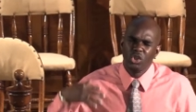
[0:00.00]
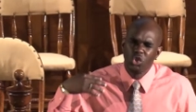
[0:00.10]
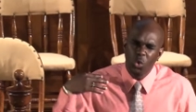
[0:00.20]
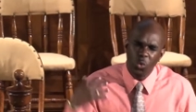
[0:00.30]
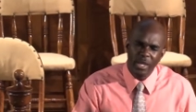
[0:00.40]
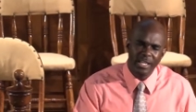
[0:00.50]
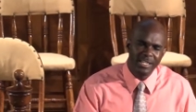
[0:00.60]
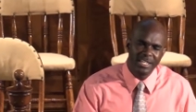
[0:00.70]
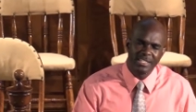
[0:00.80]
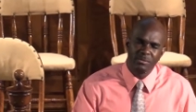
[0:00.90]
doing
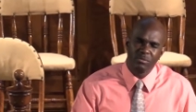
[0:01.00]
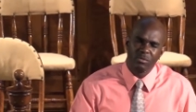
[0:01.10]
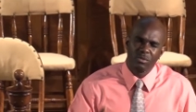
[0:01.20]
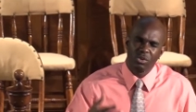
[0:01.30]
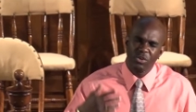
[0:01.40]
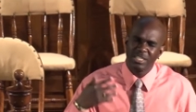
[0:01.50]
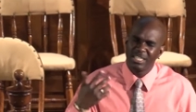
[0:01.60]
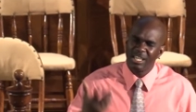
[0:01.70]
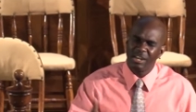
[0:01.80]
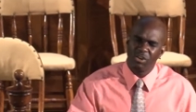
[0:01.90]
this
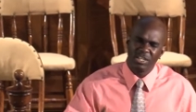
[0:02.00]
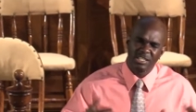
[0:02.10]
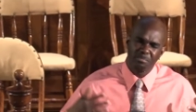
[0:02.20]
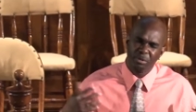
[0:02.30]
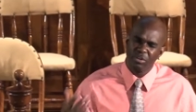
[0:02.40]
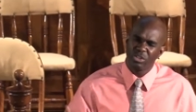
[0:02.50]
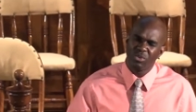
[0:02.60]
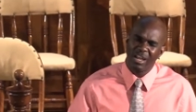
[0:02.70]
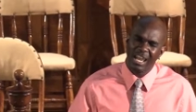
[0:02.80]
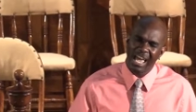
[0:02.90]
Christian or
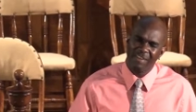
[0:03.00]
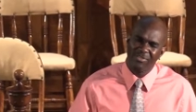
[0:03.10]
spiritual life